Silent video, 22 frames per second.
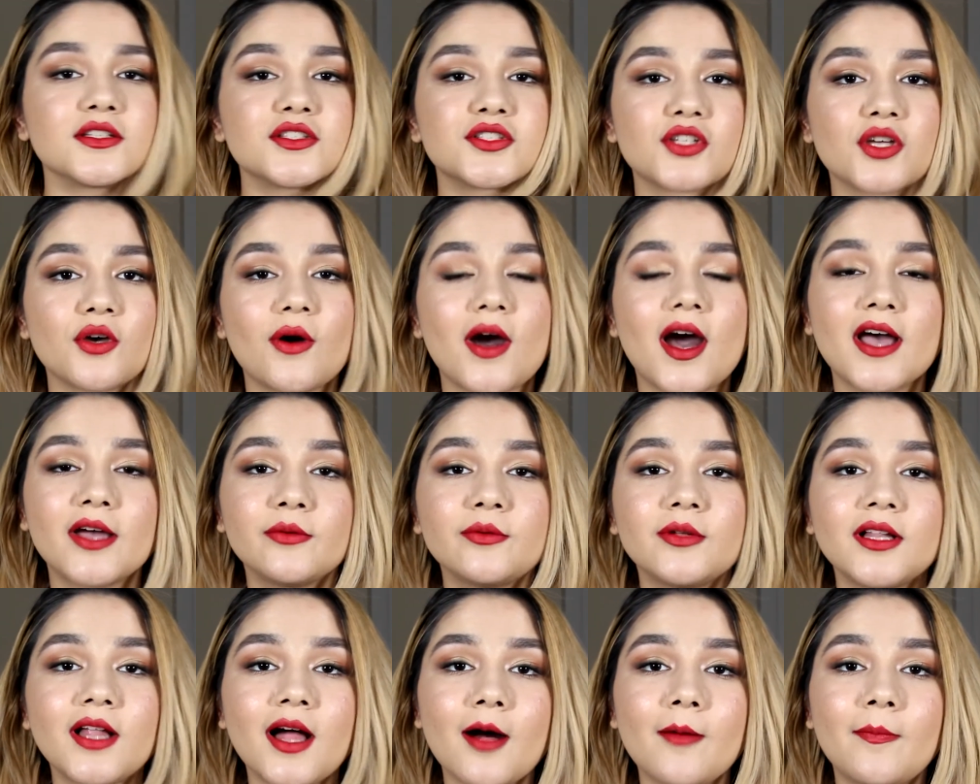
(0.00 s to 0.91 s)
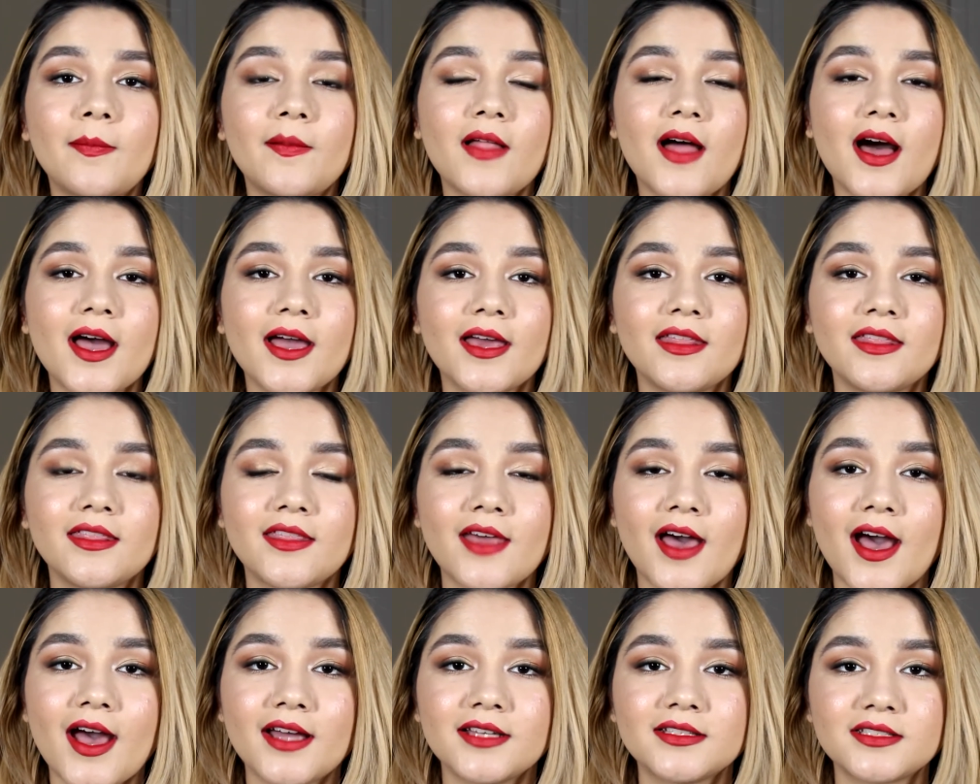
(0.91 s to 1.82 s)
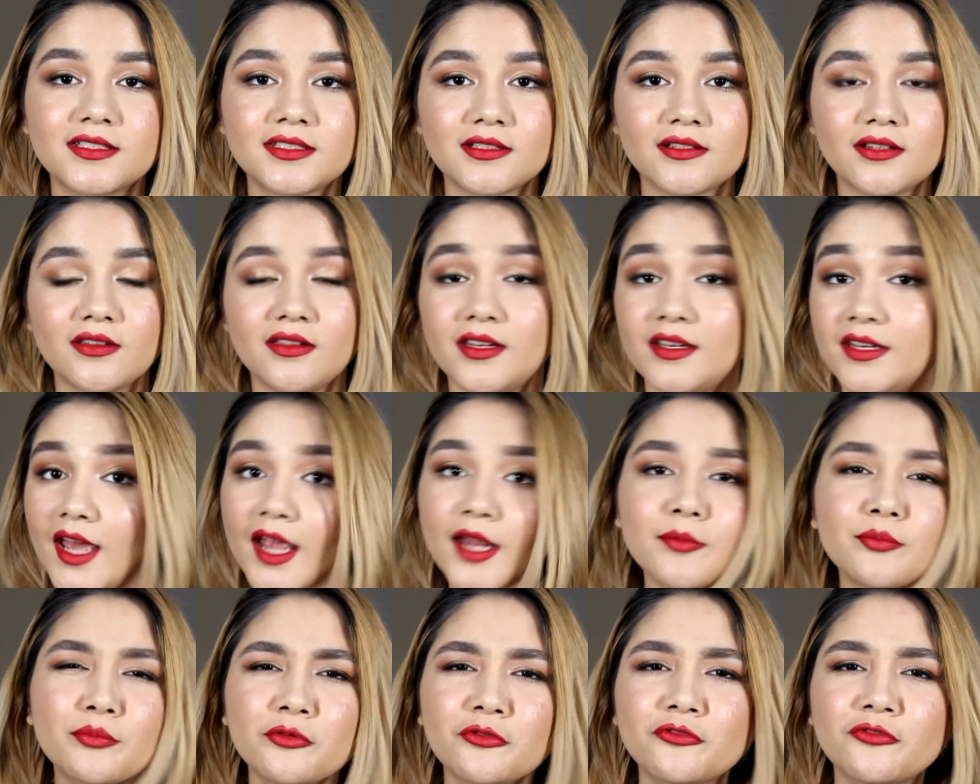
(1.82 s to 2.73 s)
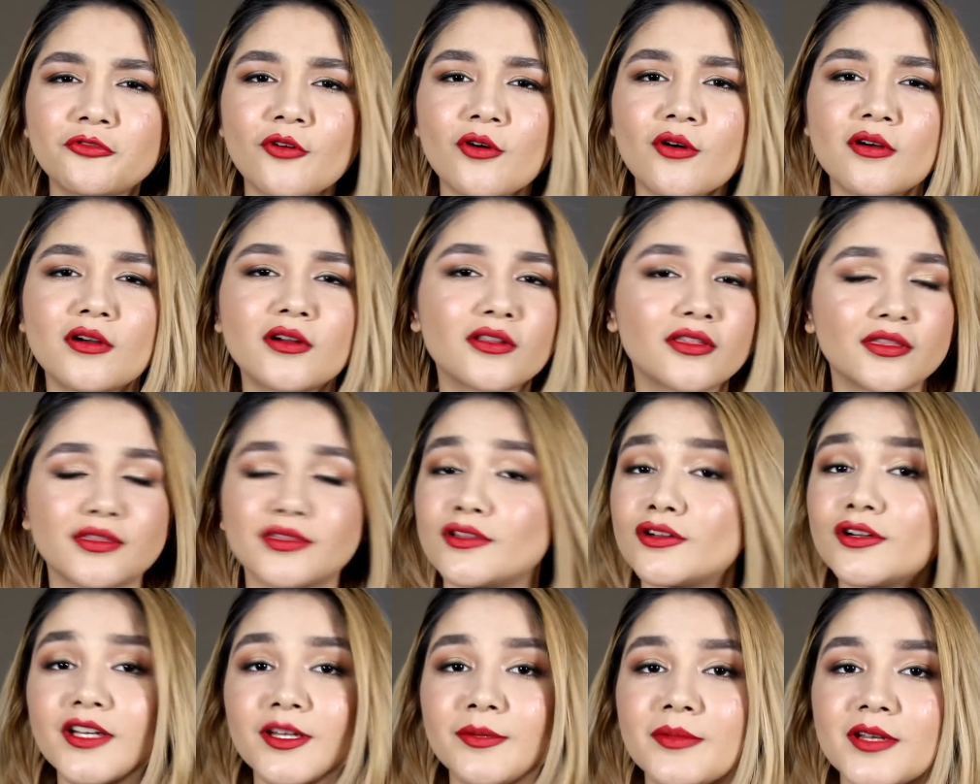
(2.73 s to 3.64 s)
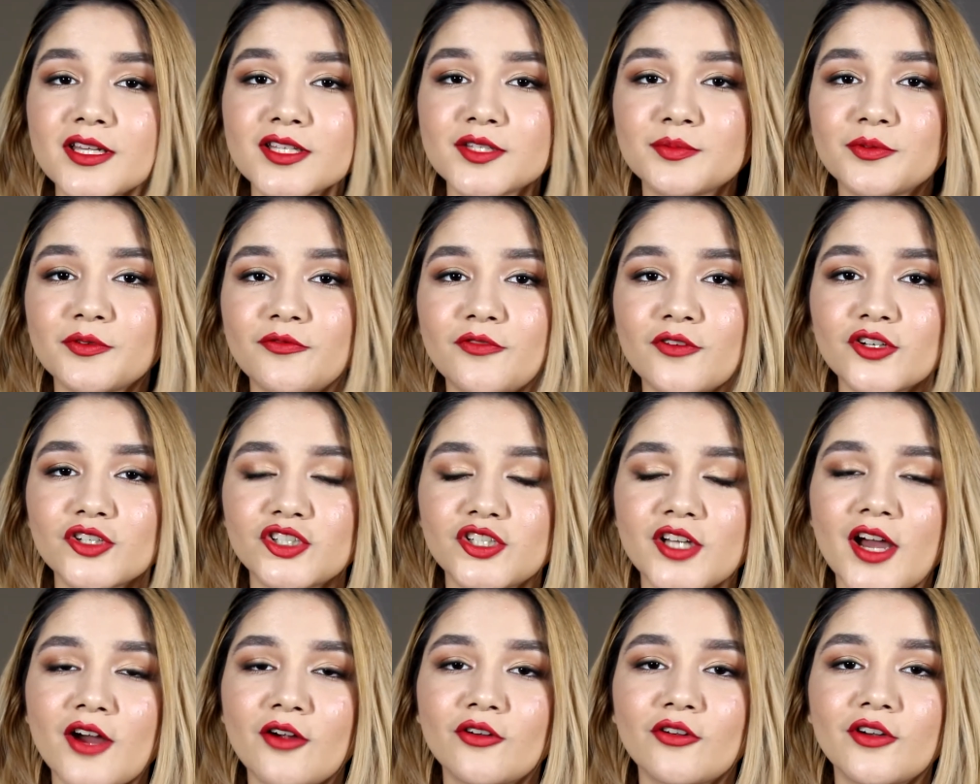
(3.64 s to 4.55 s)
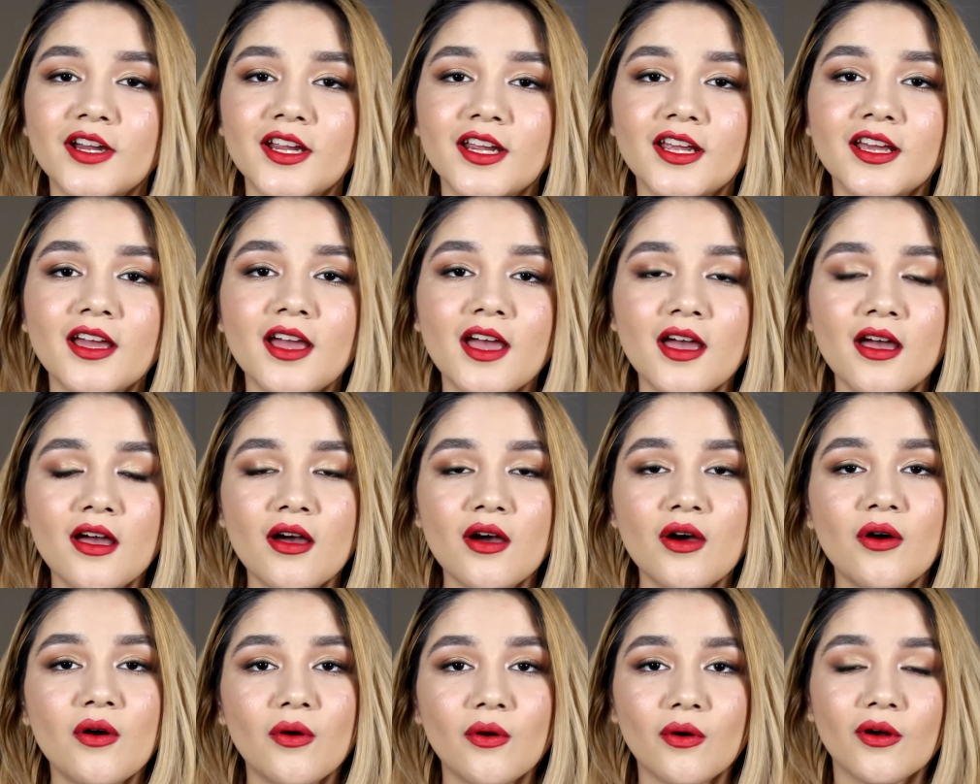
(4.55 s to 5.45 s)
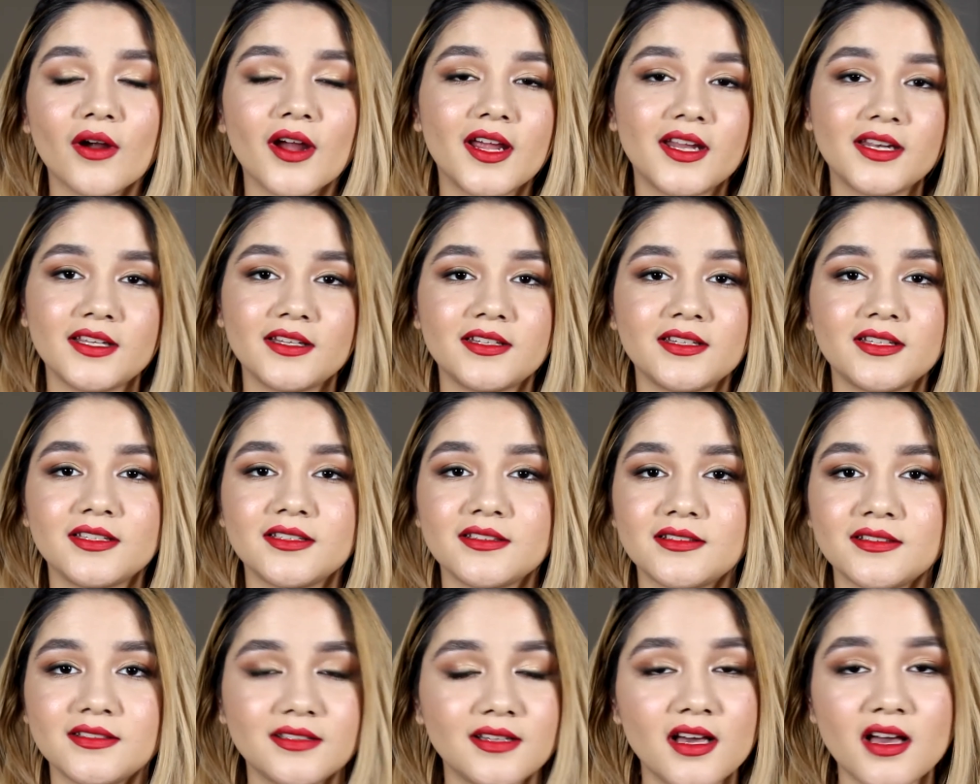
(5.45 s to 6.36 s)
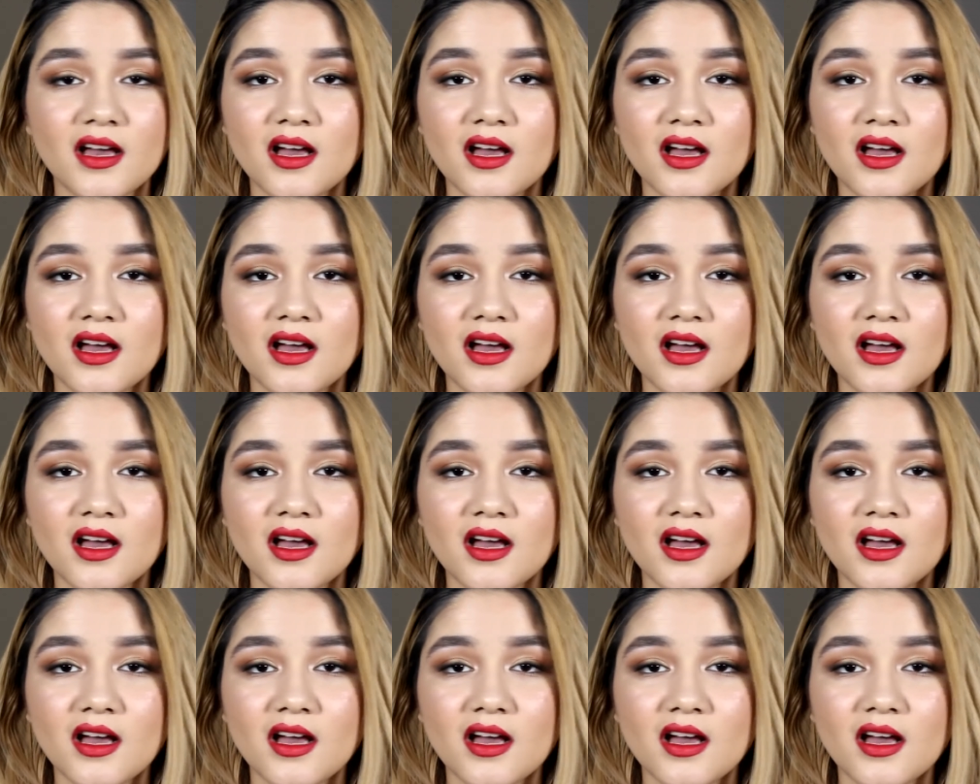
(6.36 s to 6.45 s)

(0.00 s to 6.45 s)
So I will apply that the night before, 30 minutes before showering, or anything